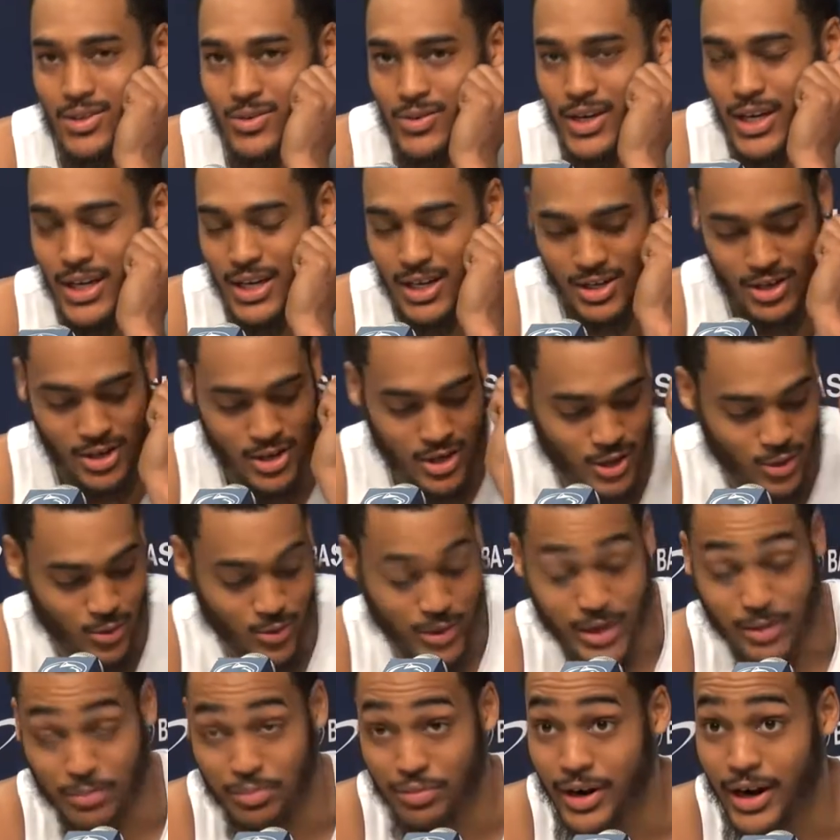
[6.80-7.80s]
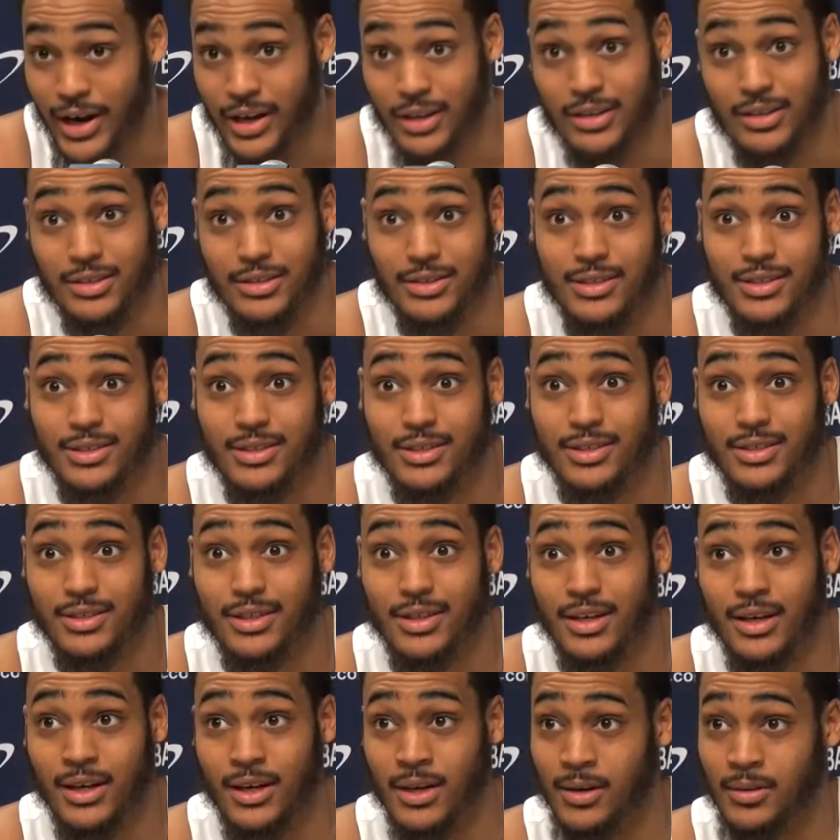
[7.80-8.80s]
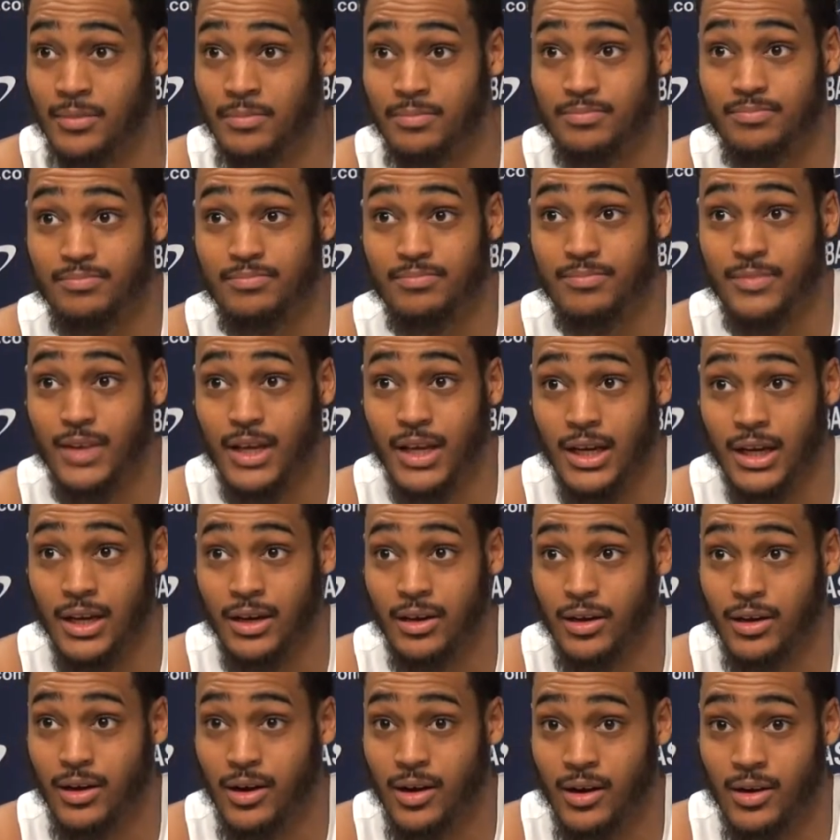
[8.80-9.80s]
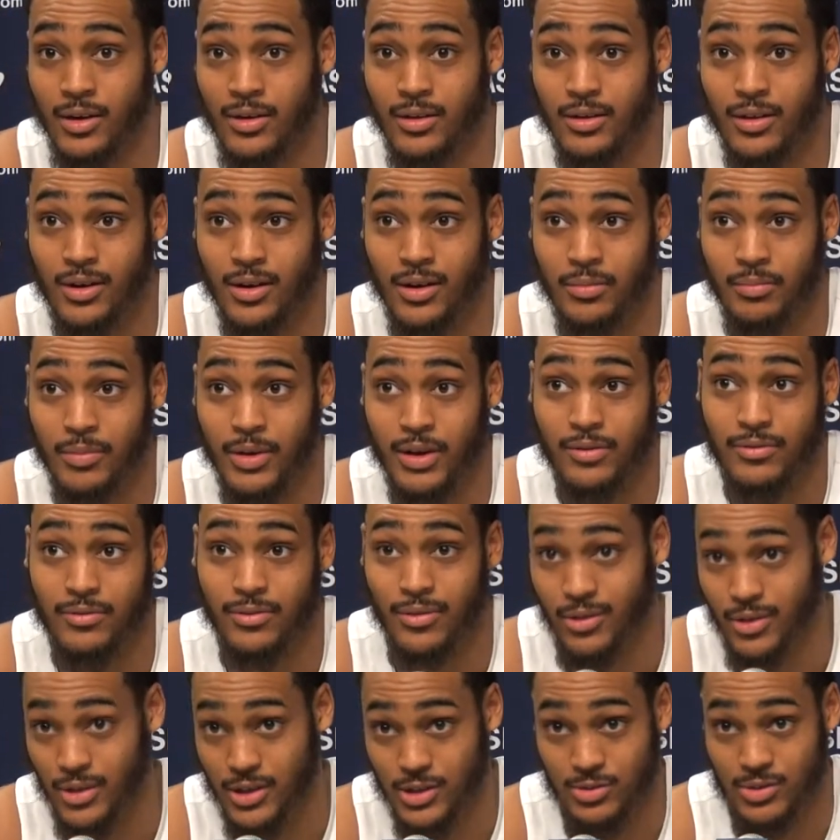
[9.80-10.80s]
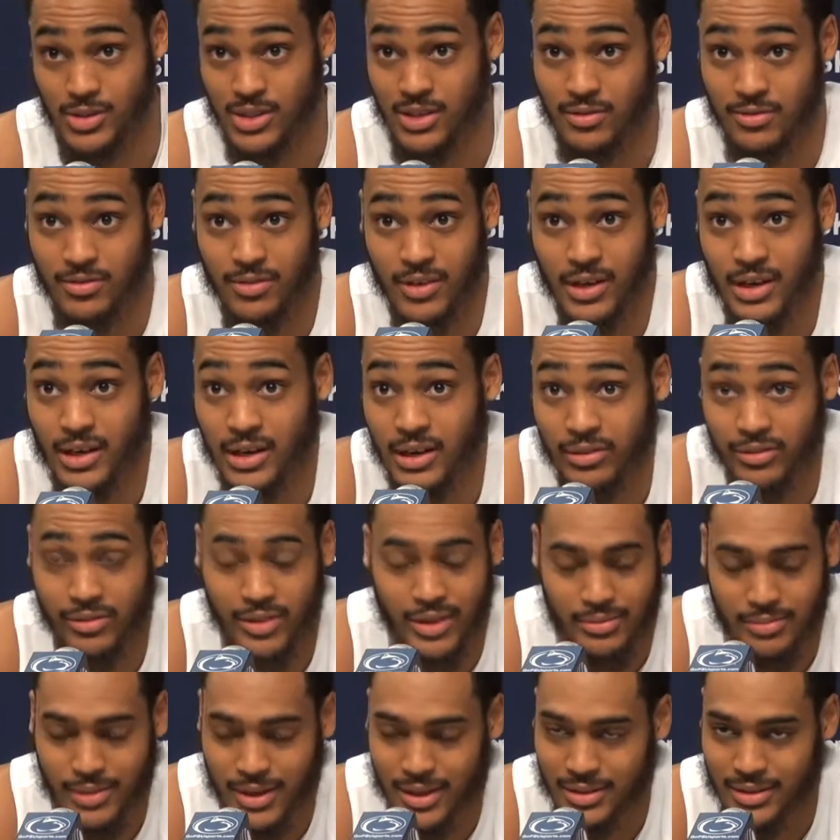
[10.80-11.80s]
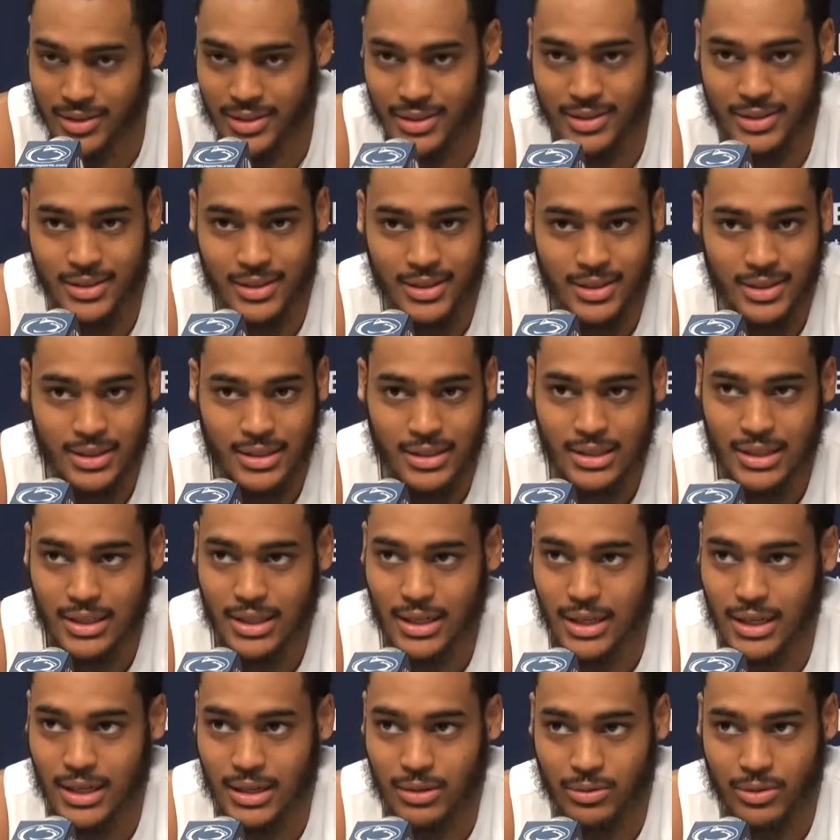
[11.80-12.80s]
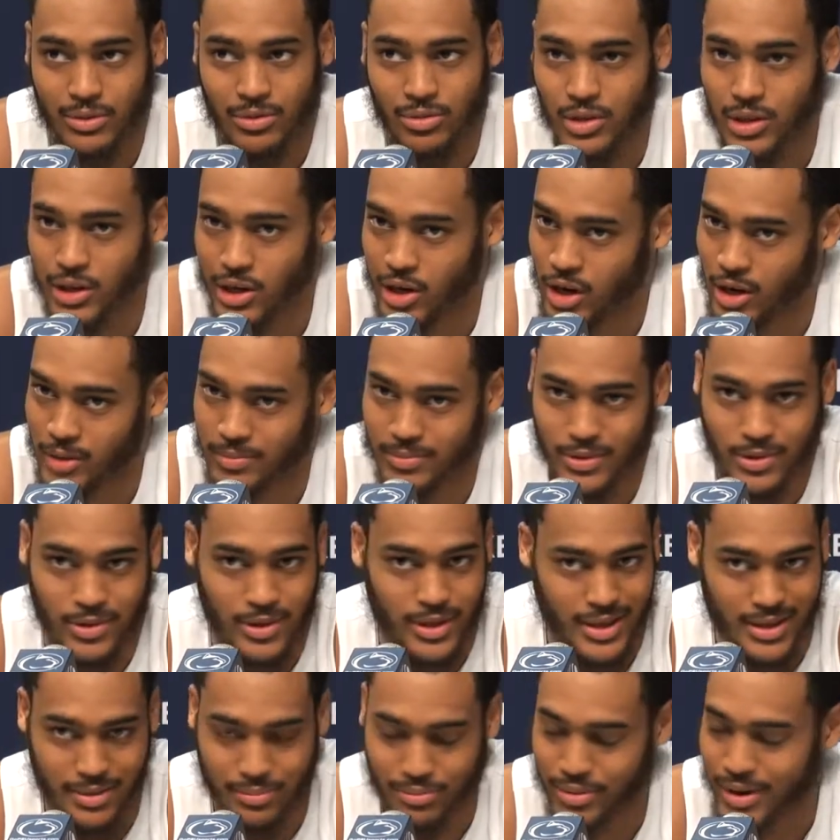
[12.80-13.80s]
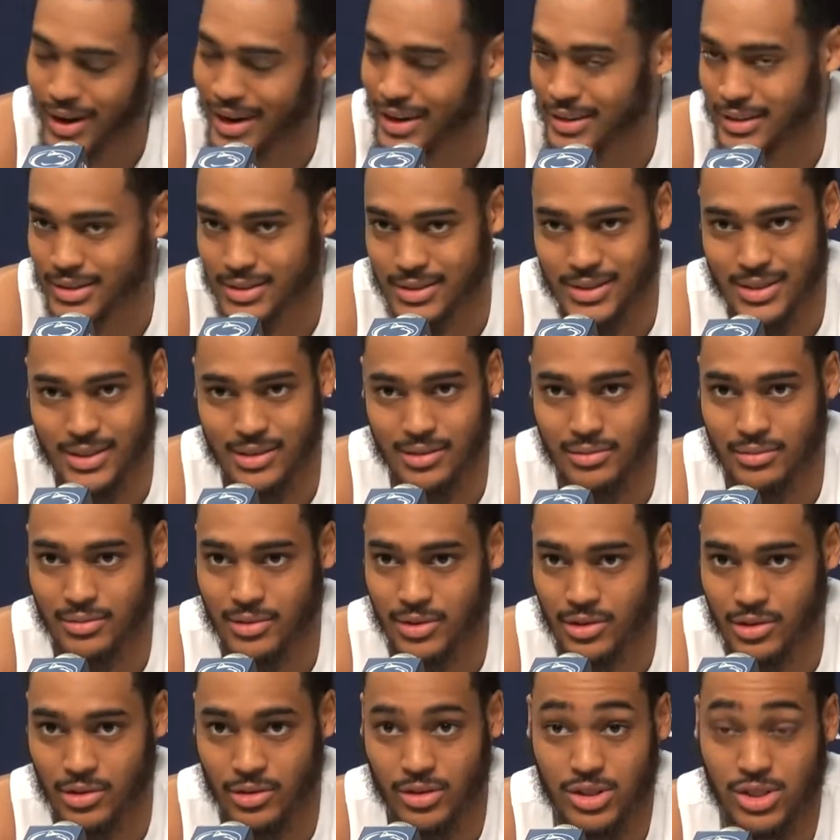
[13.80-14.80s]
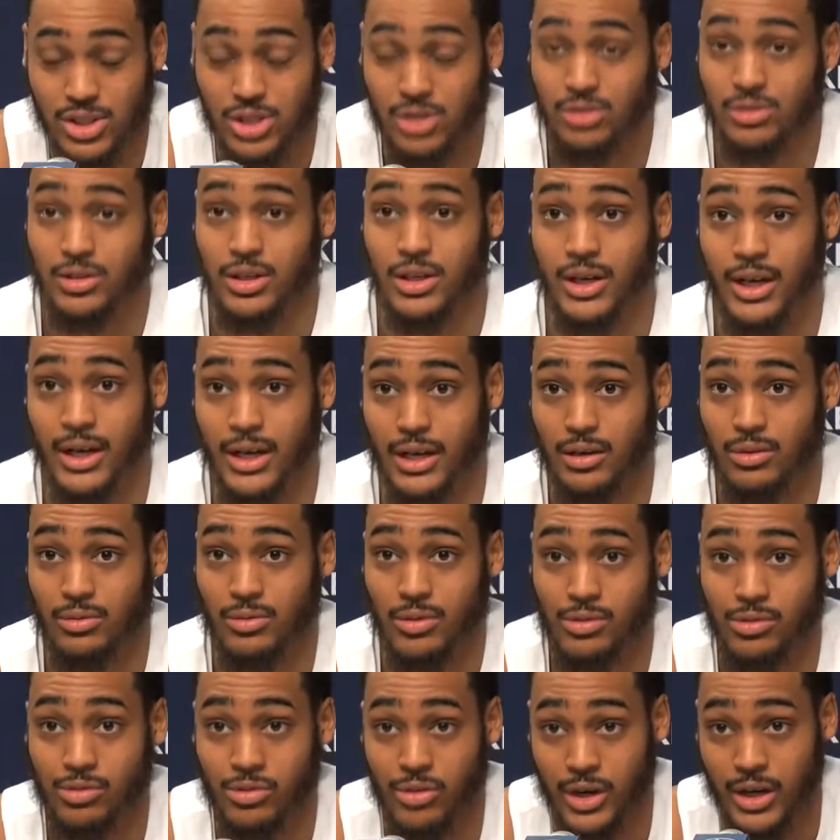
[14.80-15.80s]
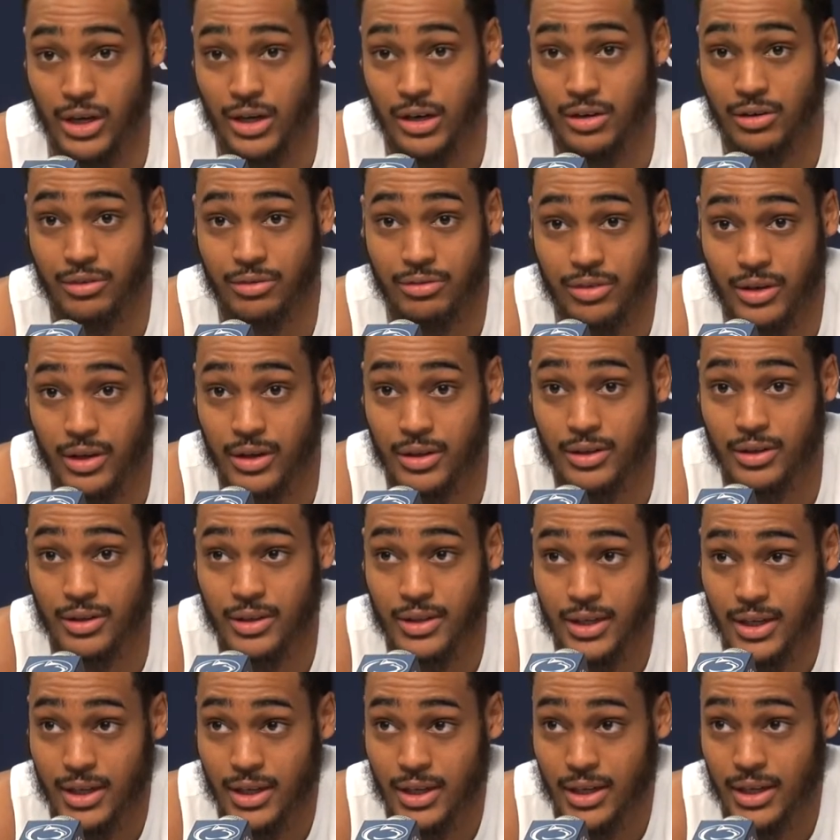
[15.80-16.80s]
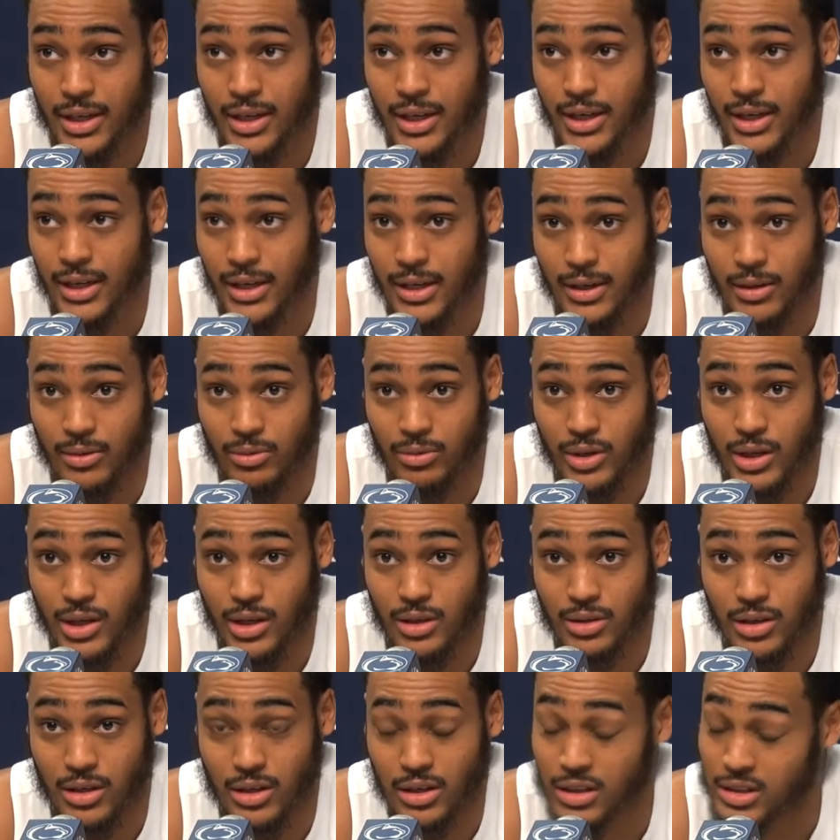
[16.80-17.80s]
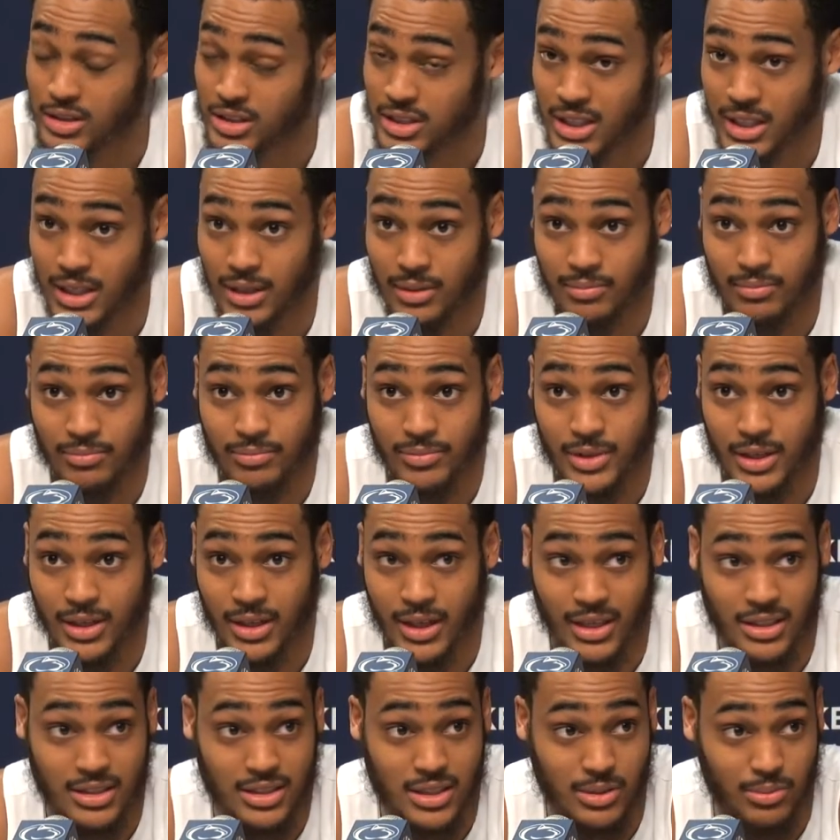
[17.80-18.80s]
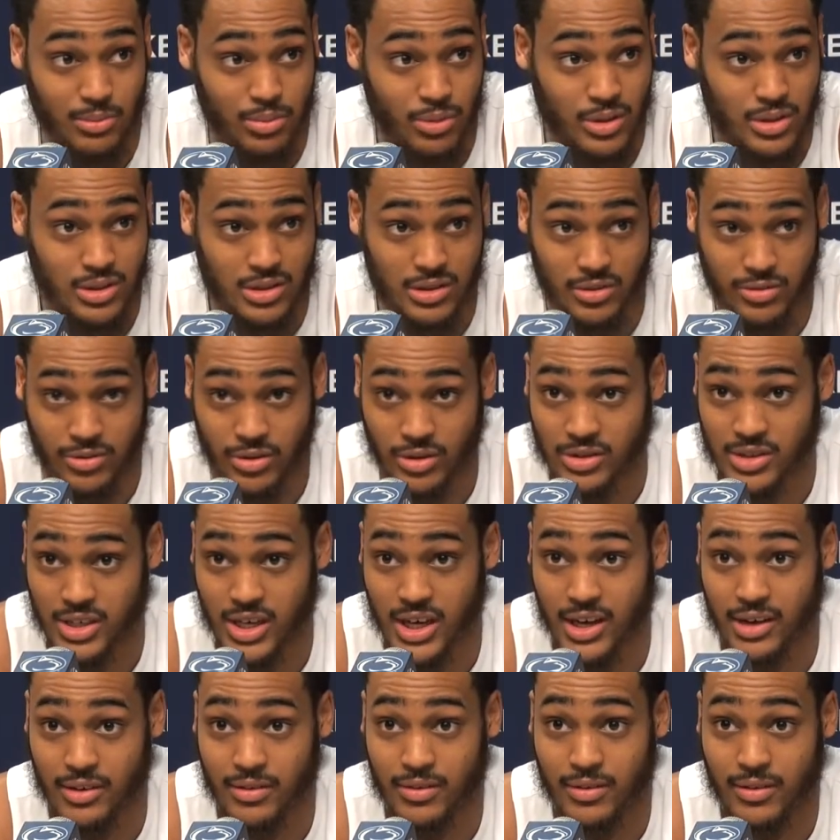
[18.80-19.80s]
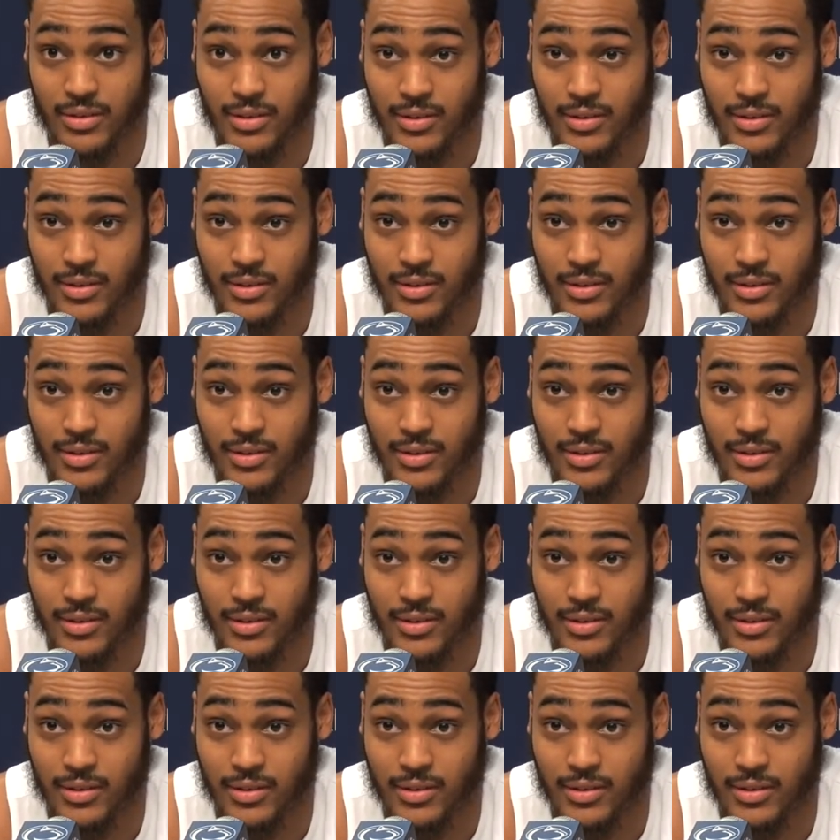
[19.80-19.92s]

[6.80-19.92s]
We had a long week of practice, and that our main focus was defending and rebounding. We really harped on it in practice, and you know it showed tonight. We were ready to defend. And, we held a good team to 19 points in the first half.